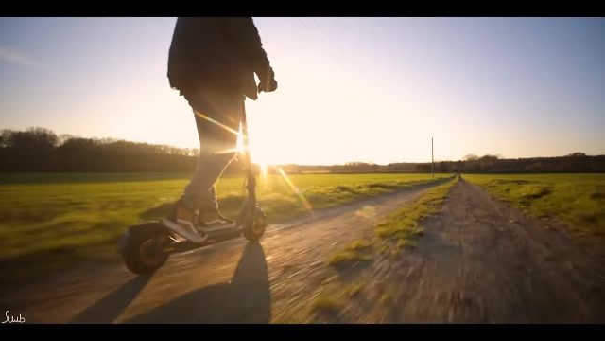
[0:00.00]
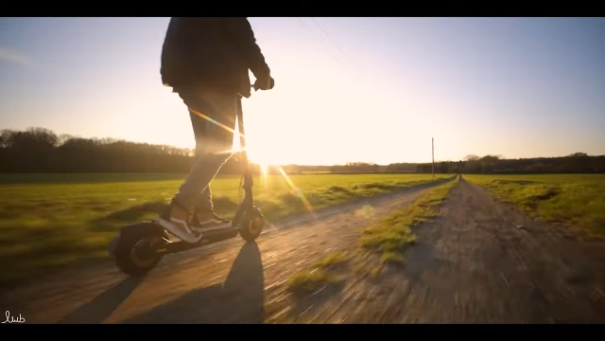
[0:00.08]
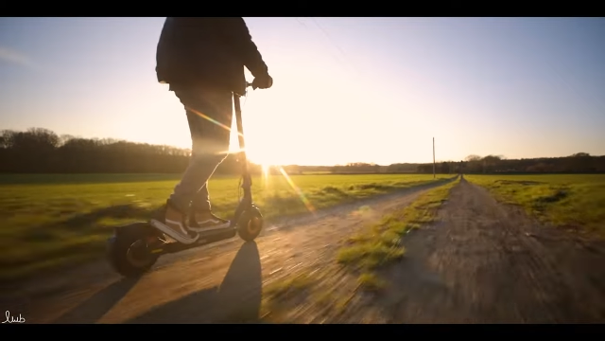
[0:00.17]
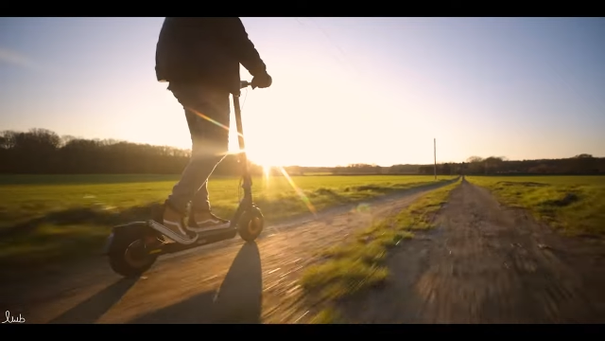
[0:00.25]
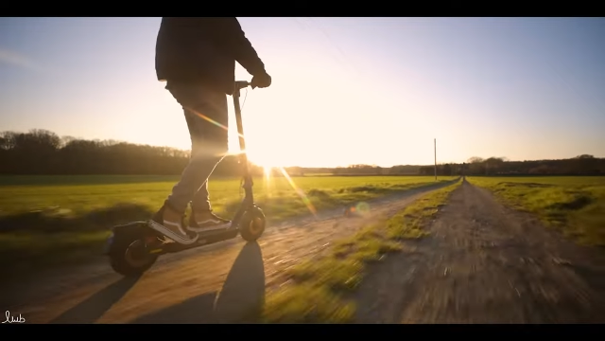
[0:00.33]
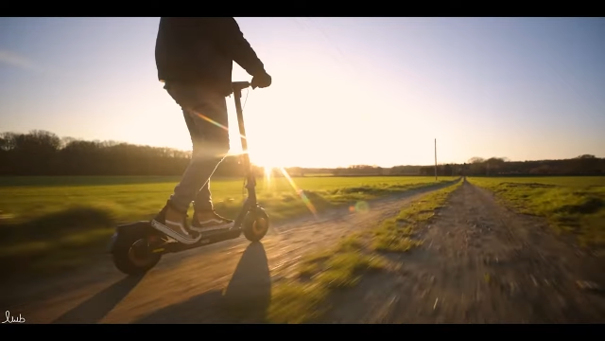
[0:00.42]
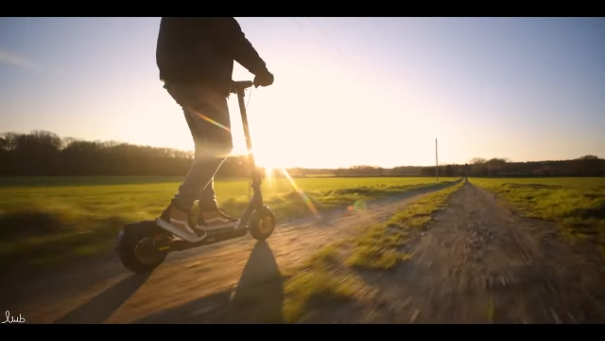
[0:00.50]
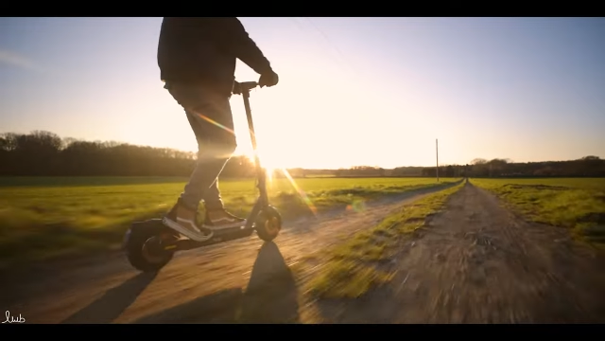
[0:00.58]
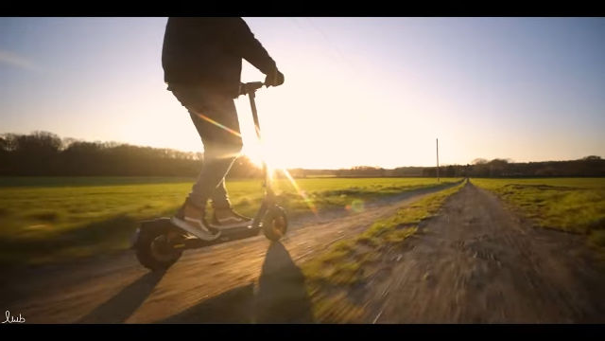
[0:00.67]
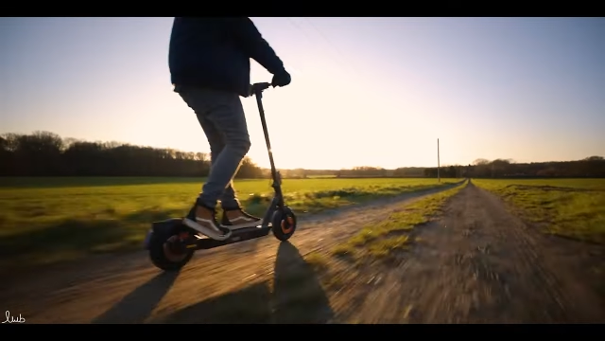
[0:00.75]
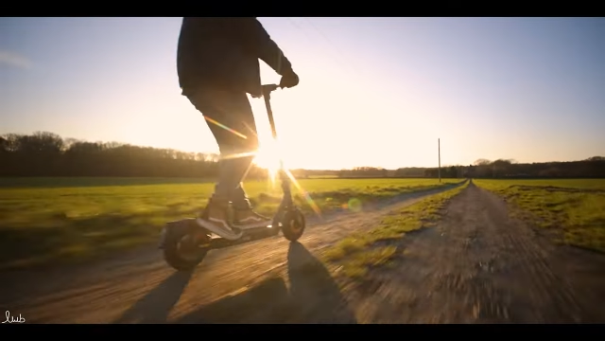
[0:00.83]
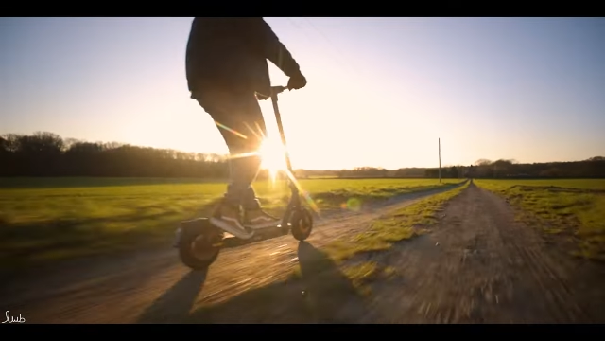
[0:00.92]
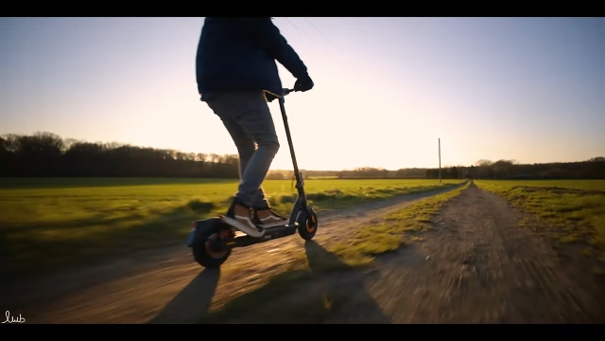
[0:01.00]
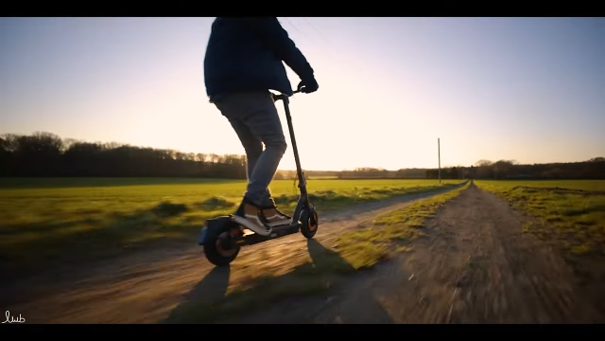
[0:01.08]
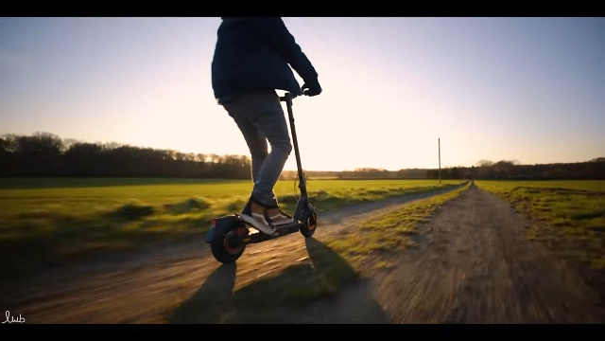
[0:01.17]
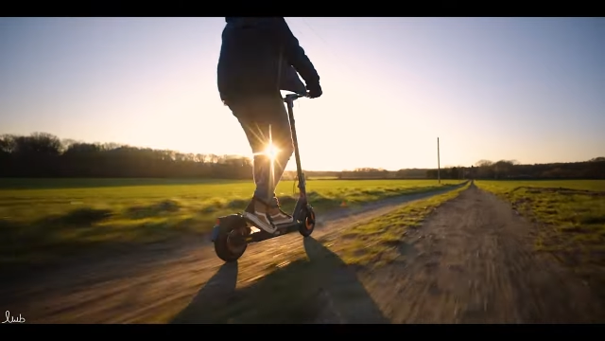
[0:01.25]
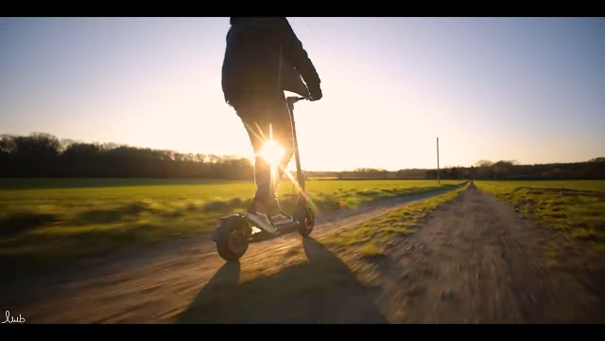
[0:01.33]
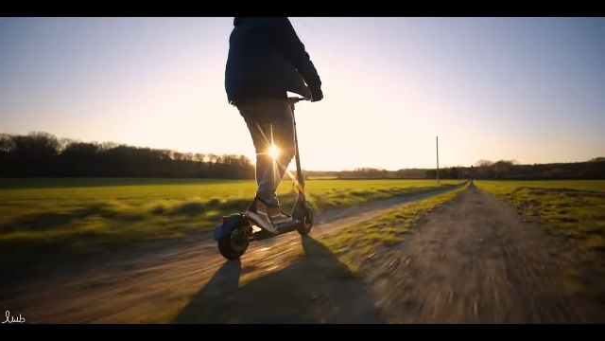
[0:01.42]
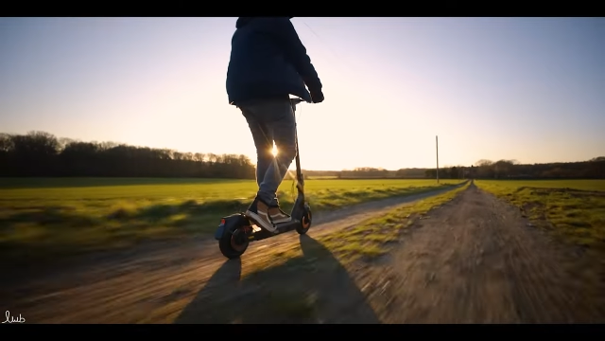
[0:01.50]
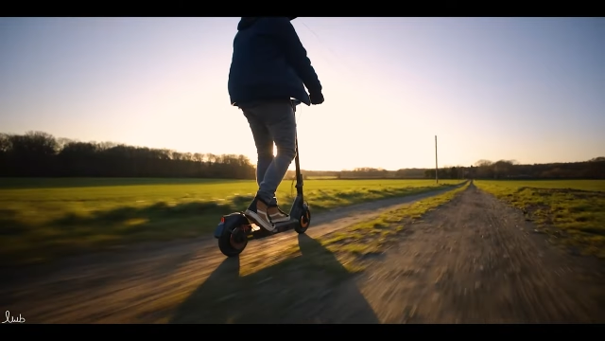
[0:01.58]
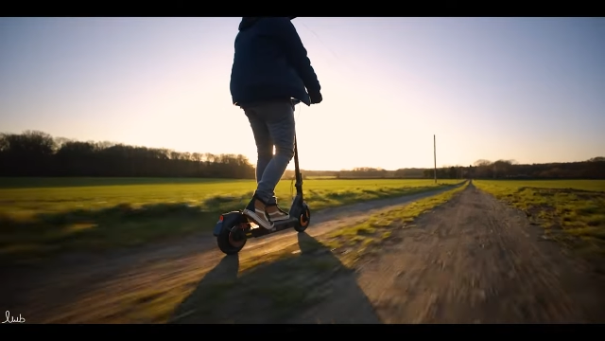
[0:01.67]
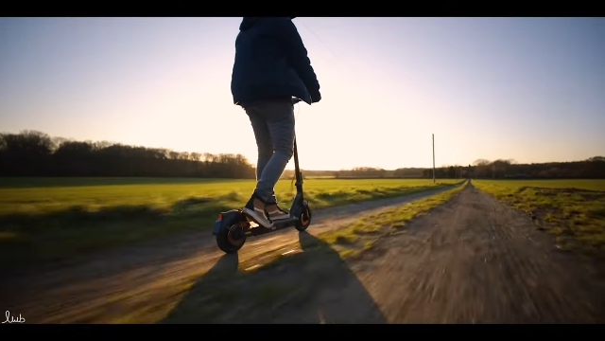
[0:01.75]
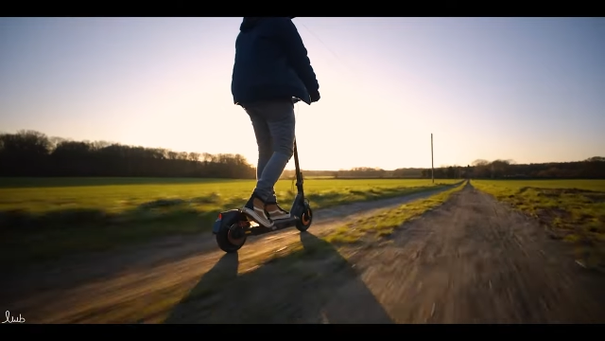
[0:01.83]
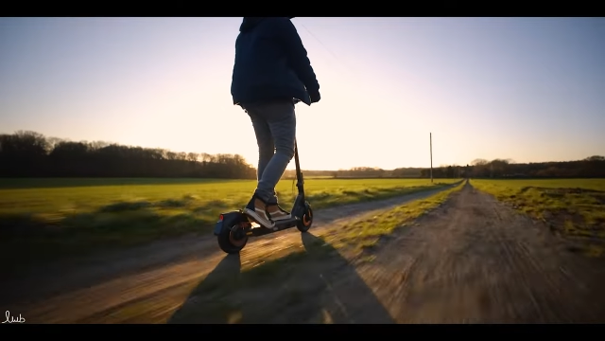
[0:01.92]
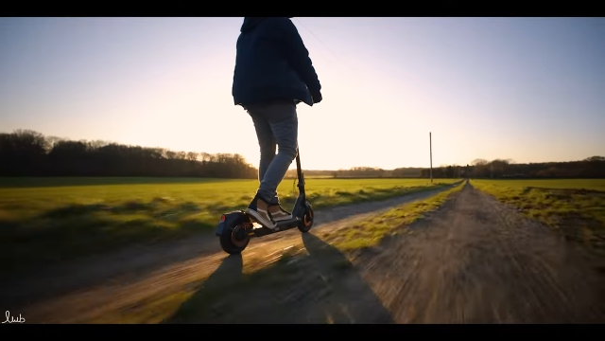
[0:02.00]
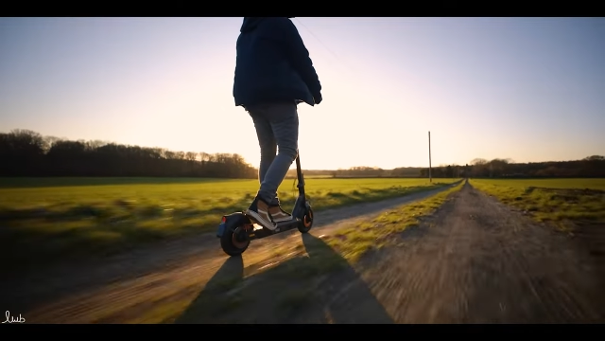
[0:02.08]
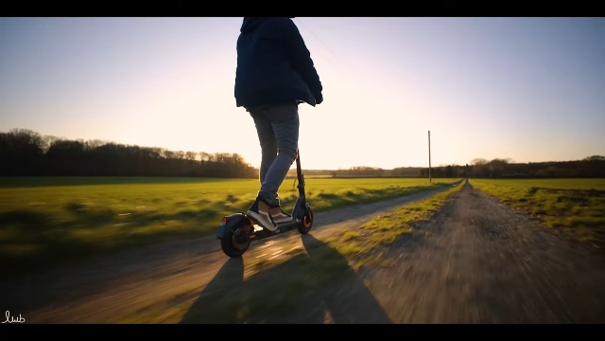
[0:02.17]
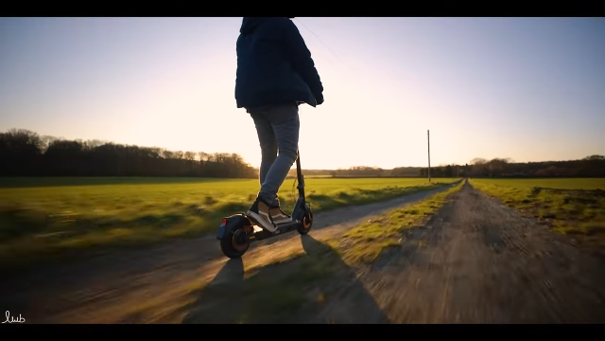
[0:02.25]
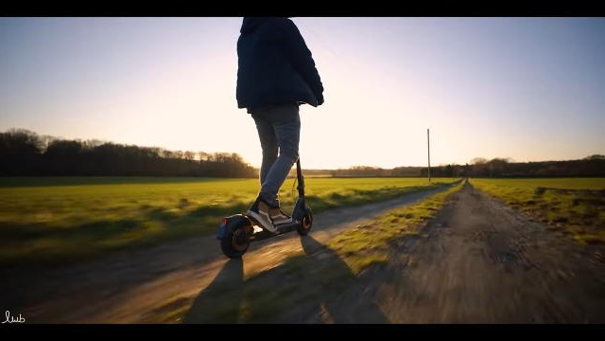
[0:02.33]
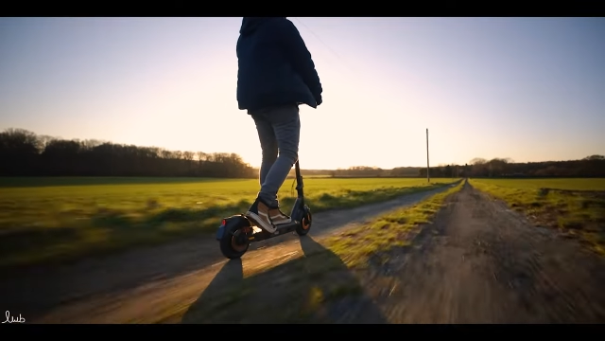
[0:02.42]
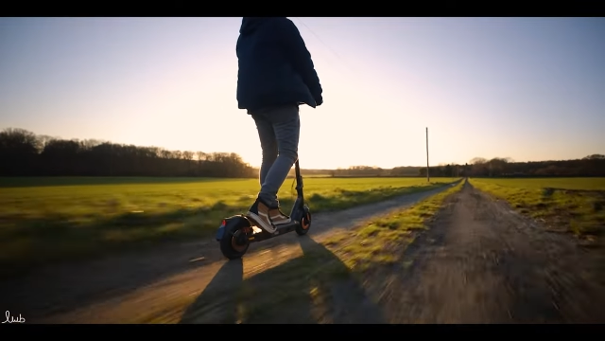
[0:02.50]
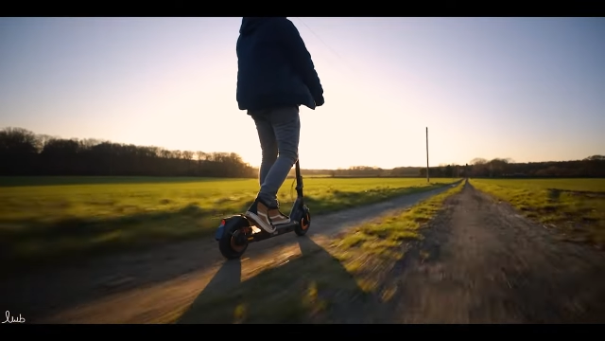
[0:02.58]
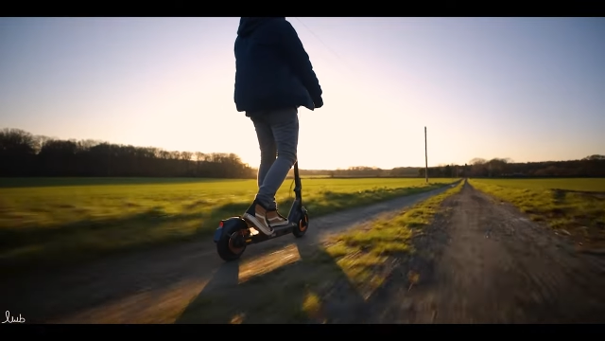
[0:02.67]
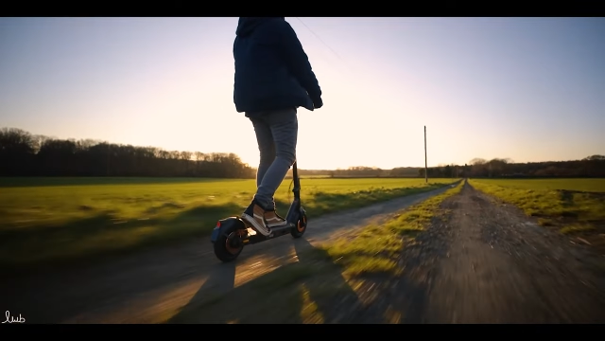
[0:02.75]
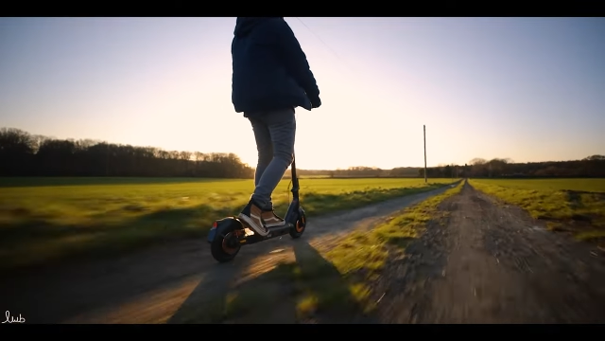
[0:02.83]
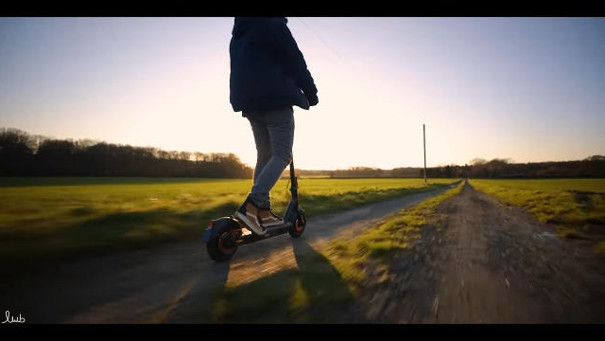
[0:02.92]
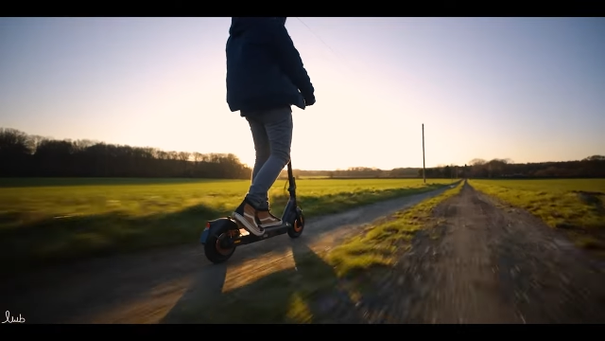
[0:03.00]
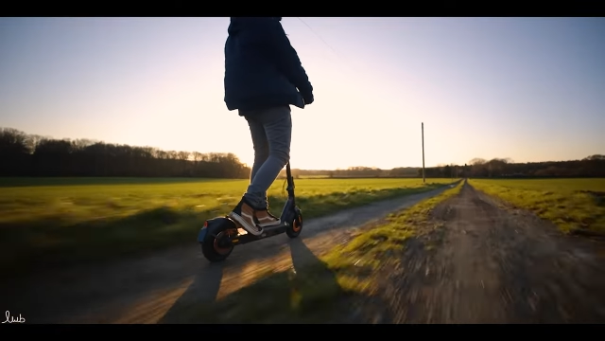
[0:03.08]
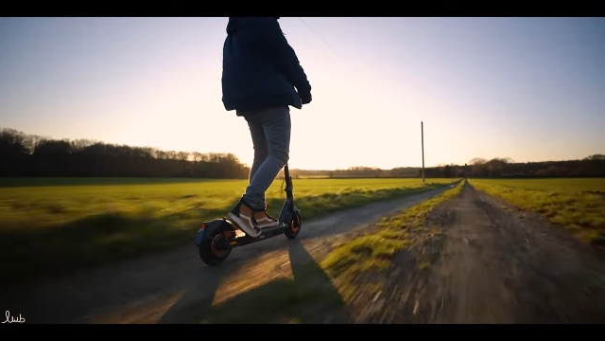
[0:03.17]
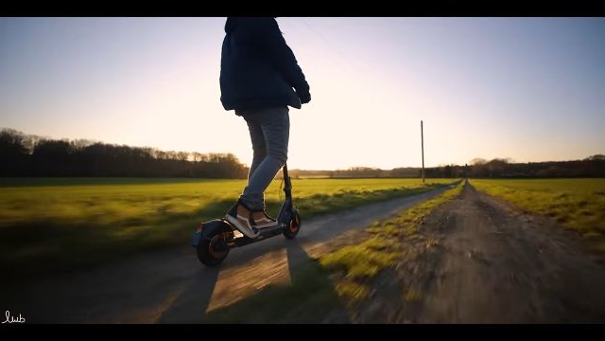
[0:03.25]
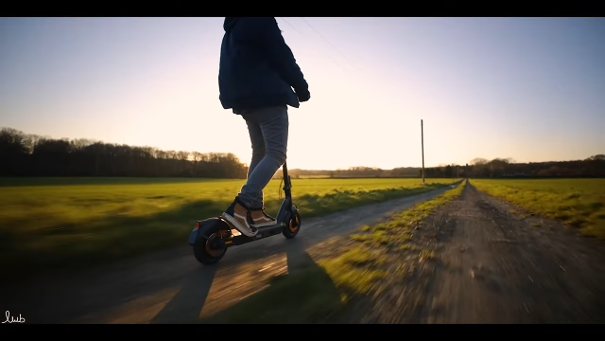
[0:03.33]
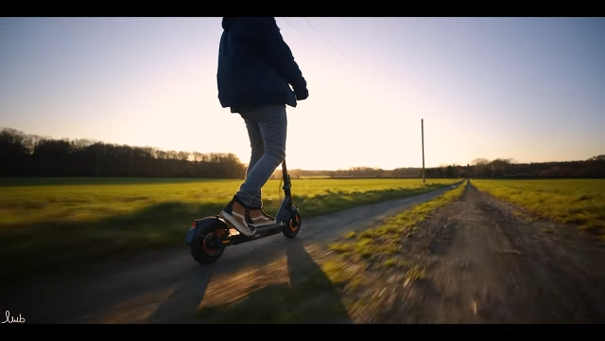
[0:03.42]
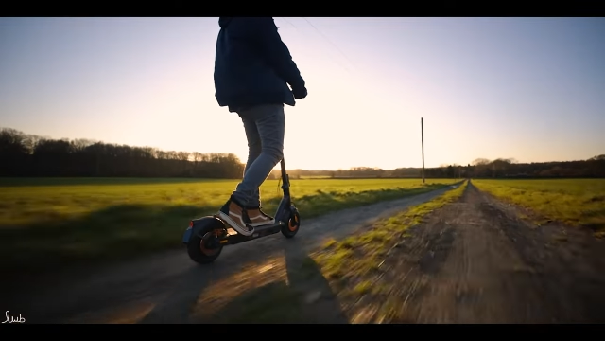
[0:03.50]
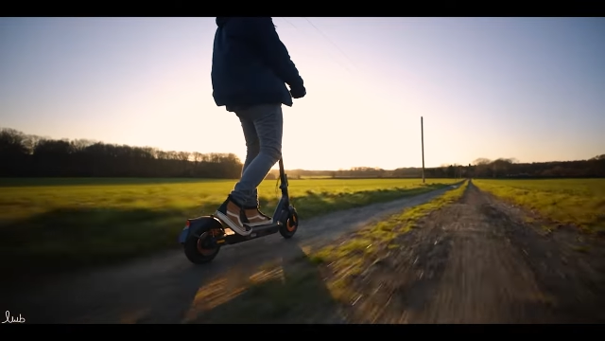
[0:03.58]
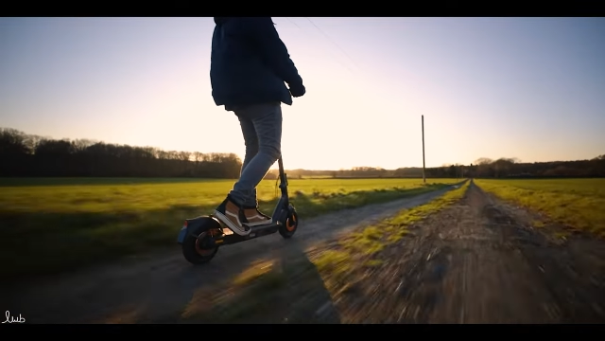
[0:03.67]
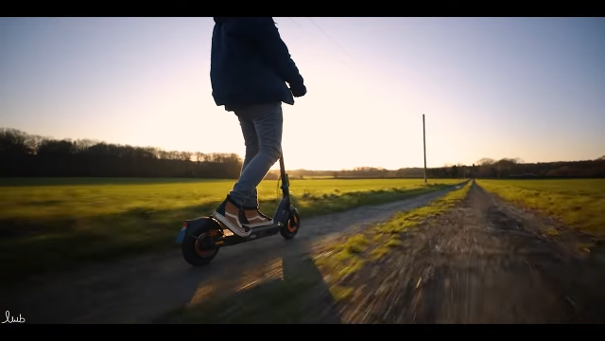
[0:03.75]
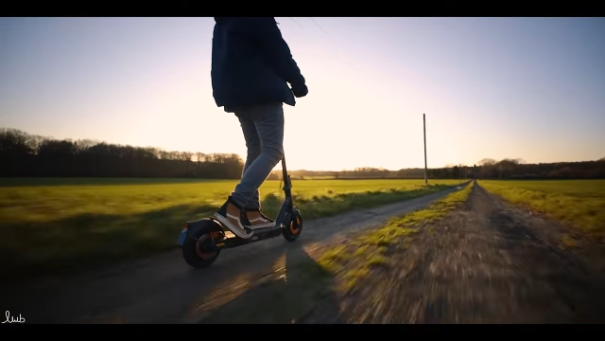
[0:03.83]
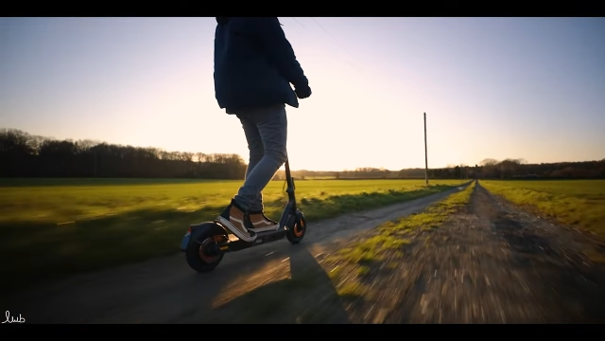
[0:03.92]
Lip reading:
[unreadable: no face in view]